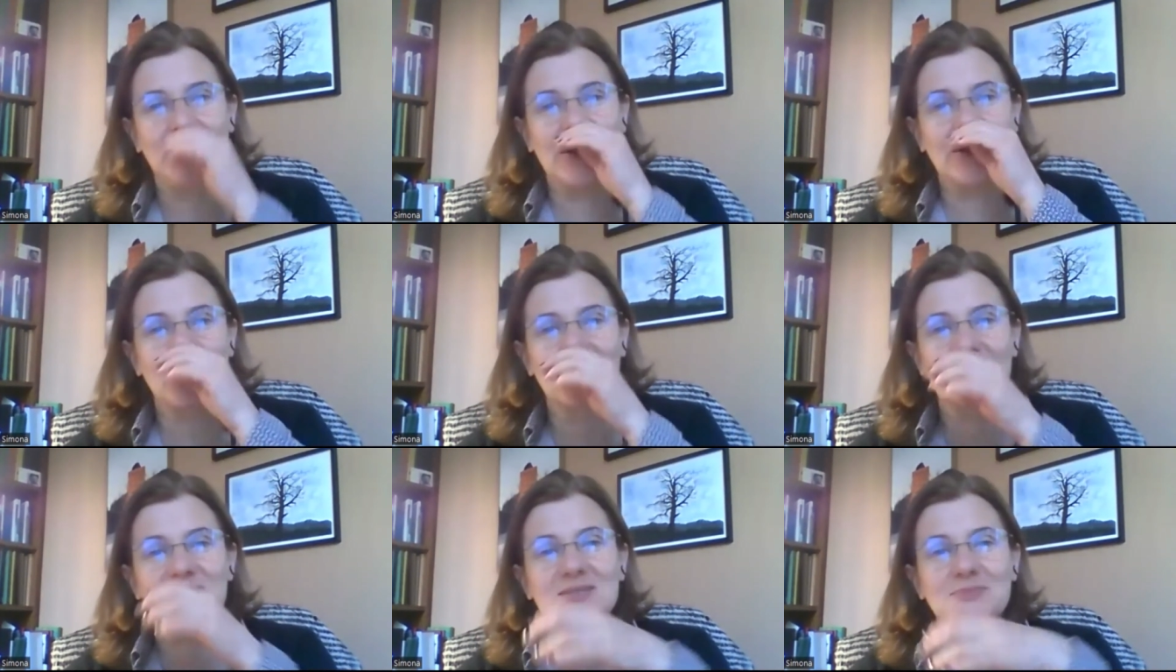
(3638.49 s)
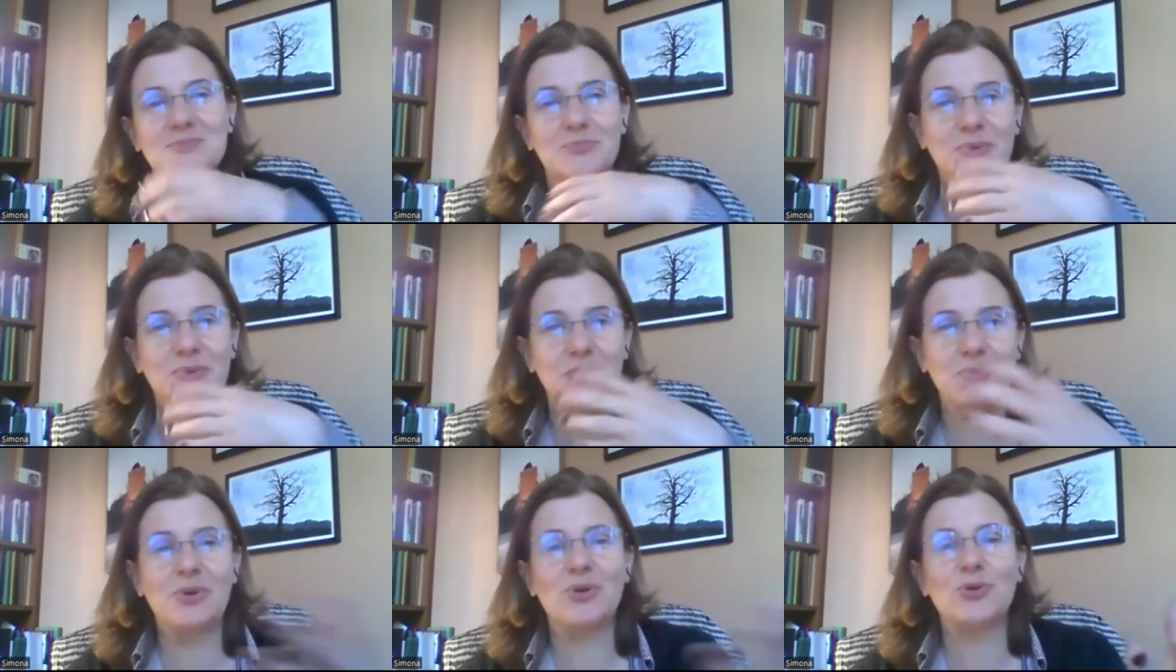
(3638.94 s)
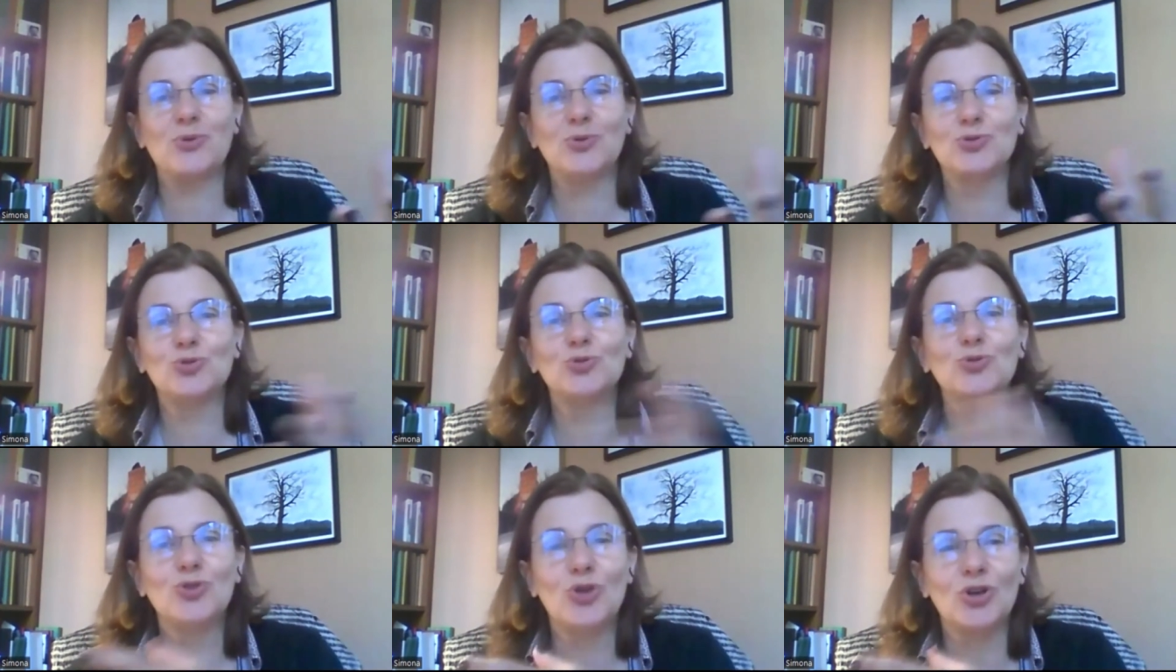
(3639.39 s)
Because people
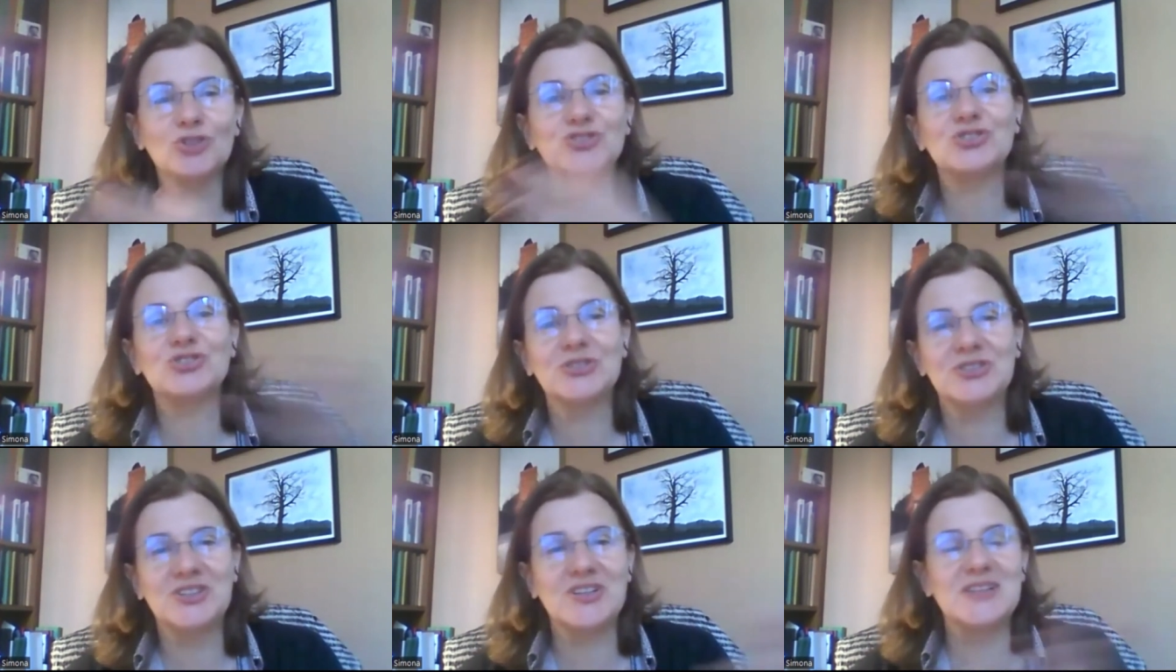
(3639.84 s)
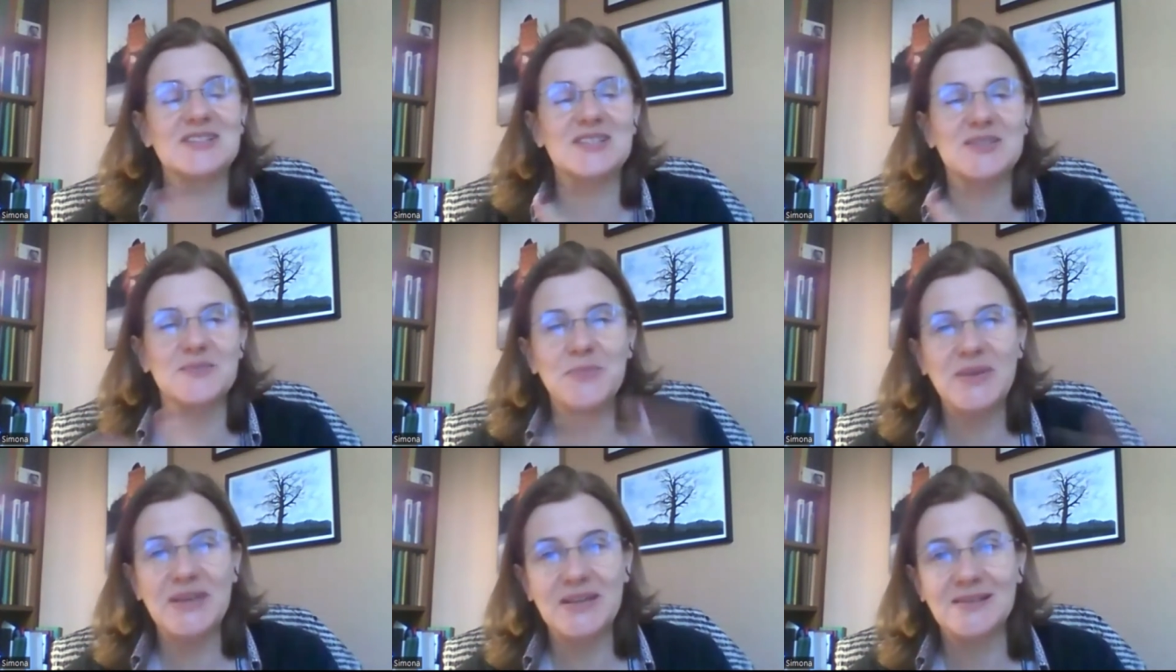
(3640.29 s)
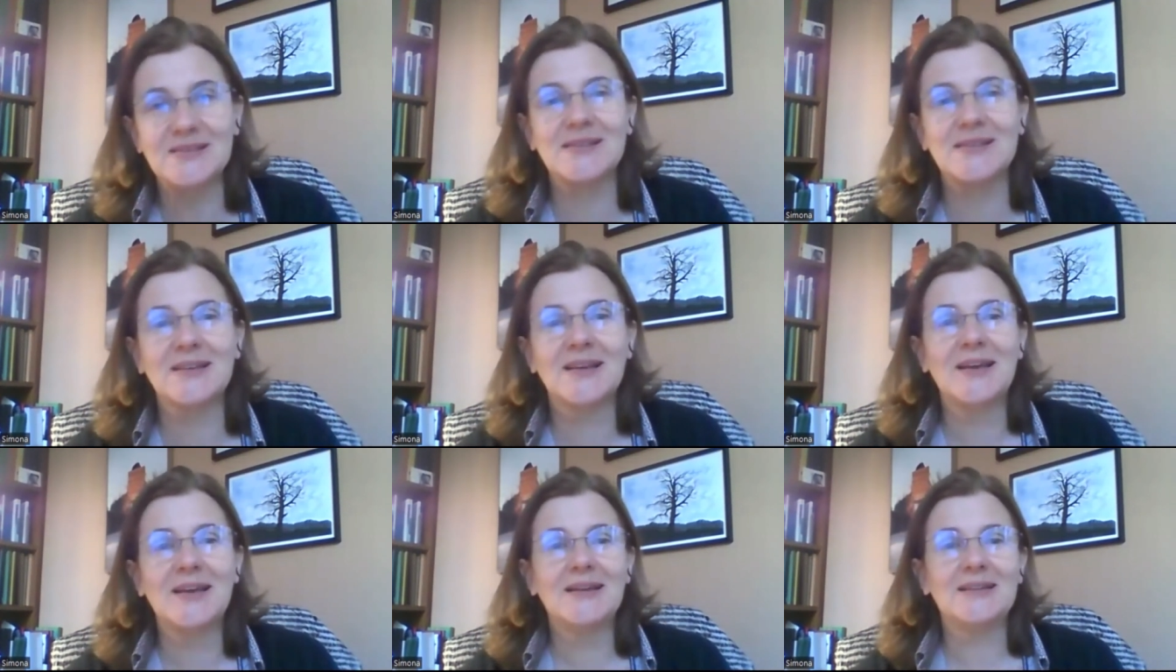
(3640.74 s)
who do not transmit,
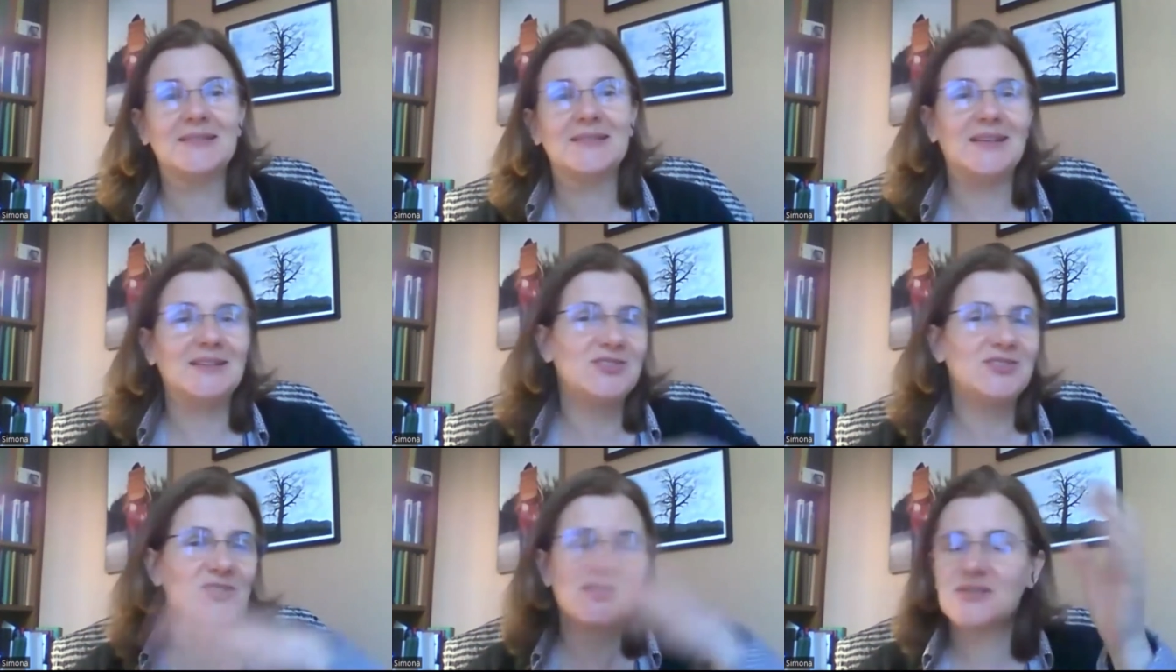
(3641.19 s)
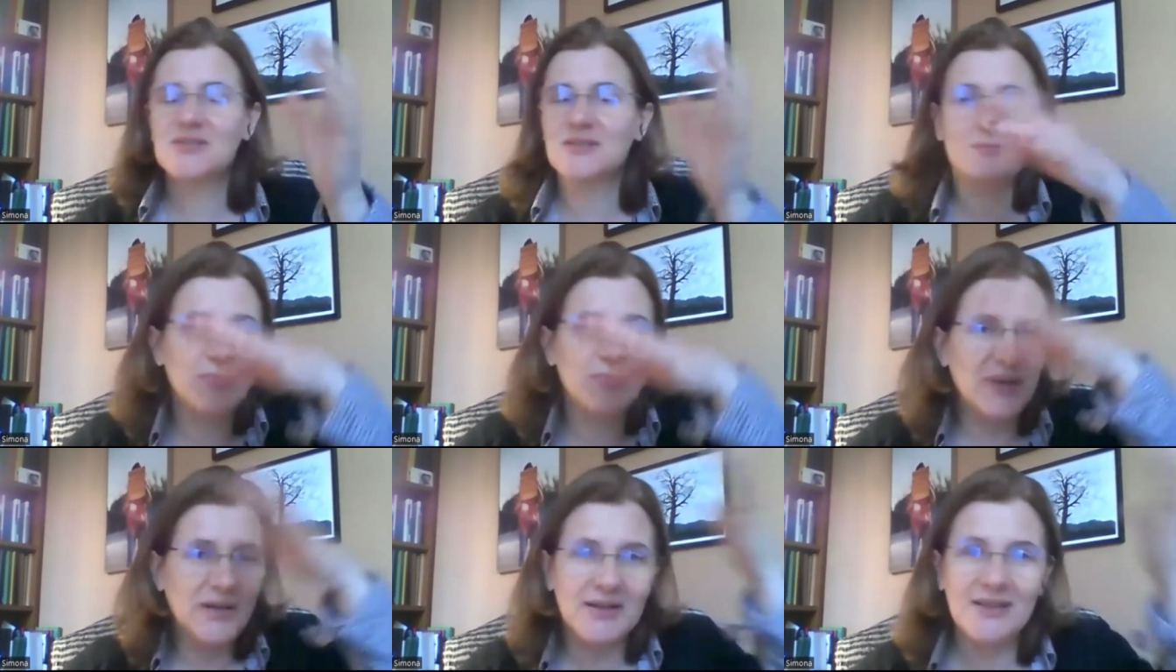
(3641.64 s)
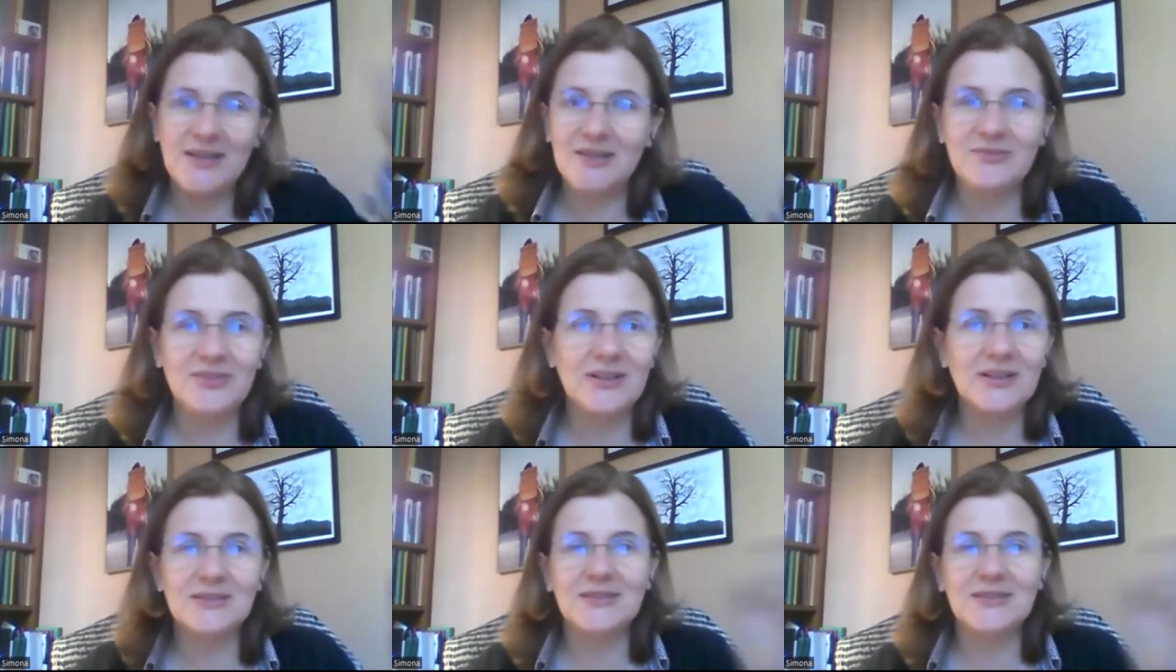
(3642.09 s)
they just
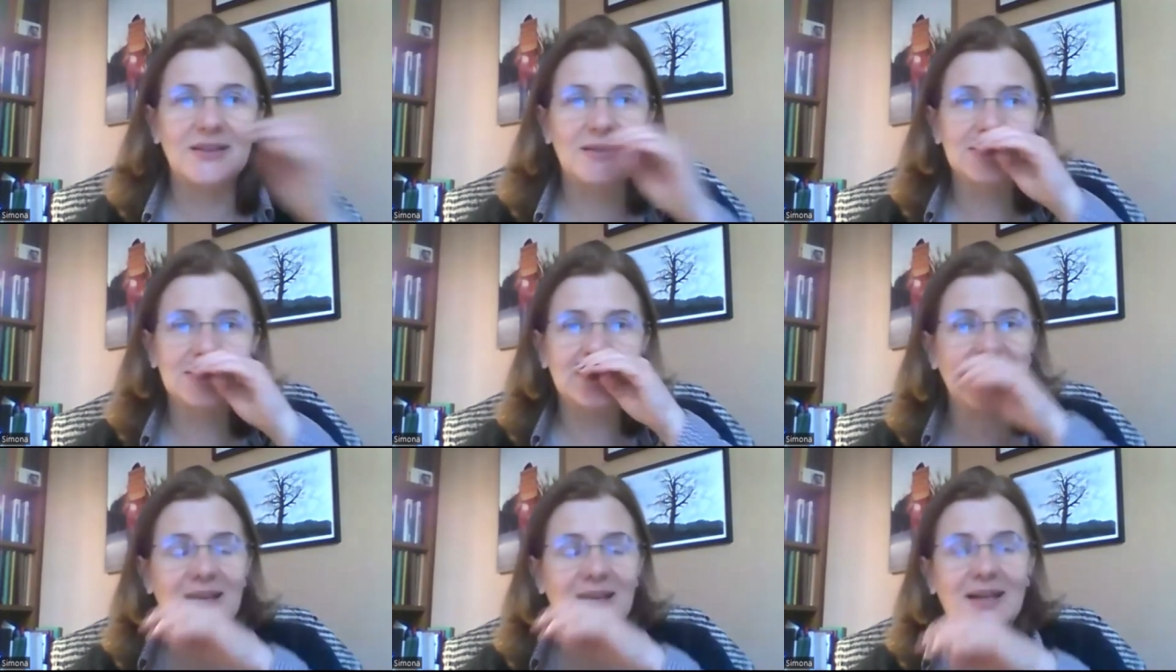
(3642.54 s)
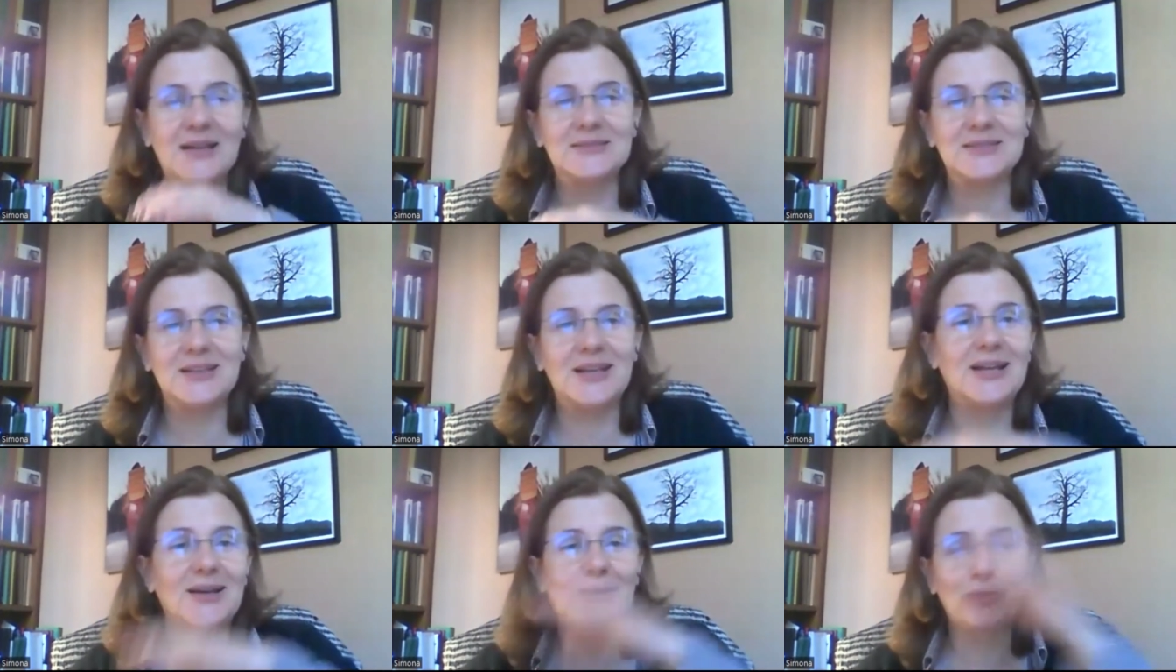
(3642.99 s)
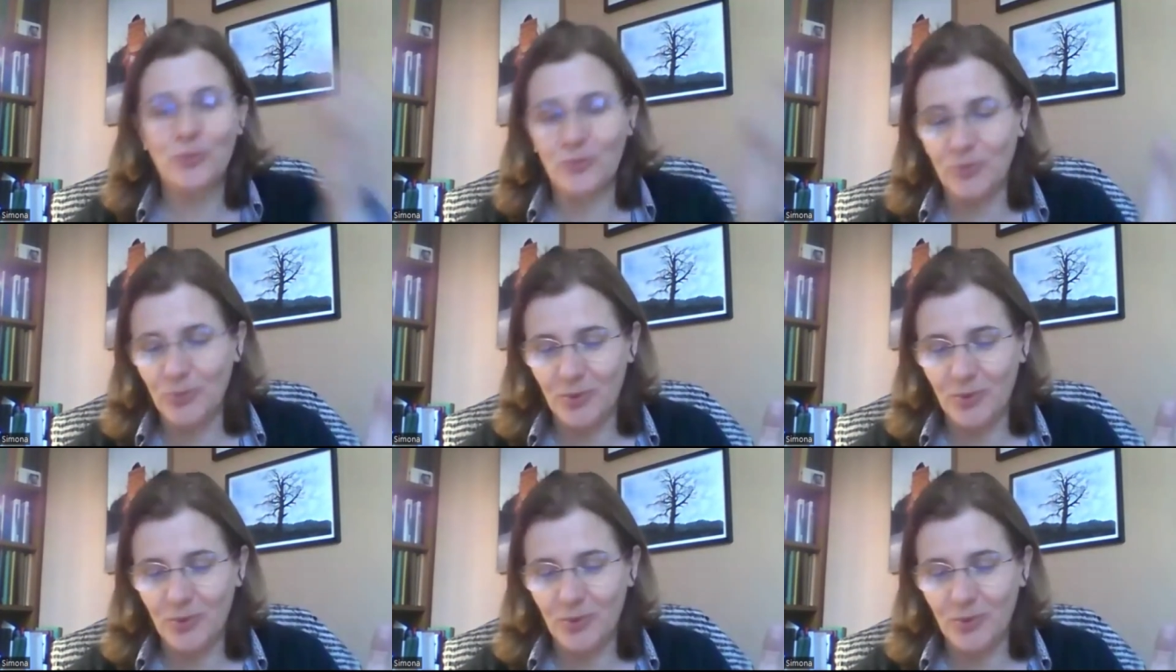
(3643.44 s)
believe that their